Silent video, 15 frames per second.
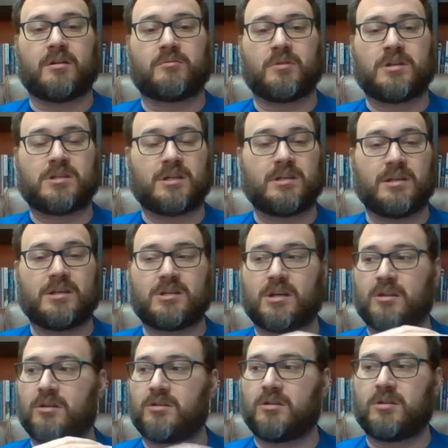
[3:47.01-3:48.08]
reach into each
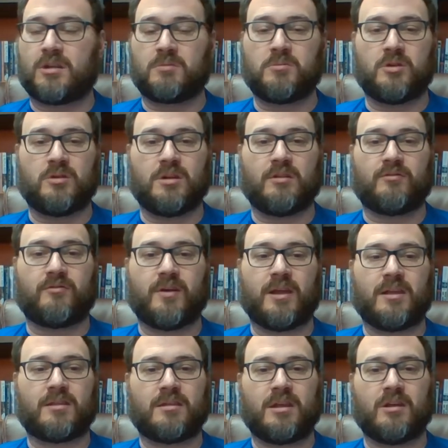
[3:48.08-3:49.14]
other to the community of
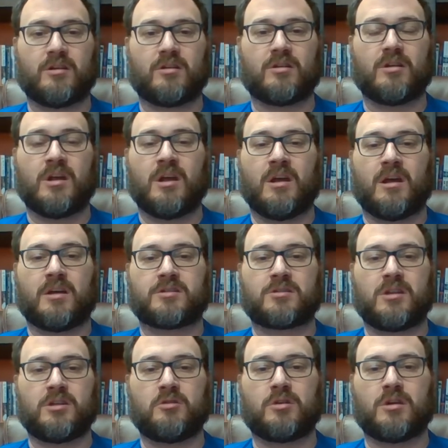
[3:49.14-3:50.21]
faith here so
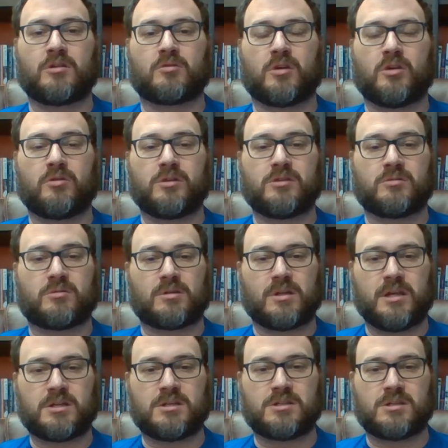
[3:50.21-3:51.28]
that you can grow in your
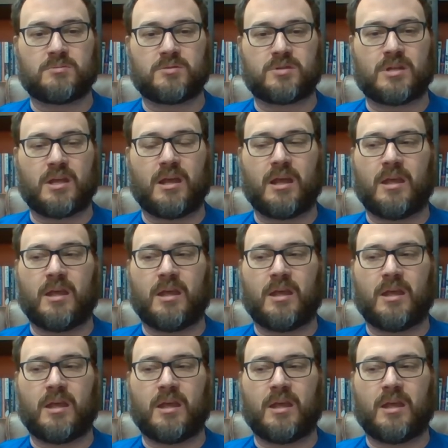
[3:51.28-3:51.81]
relationships,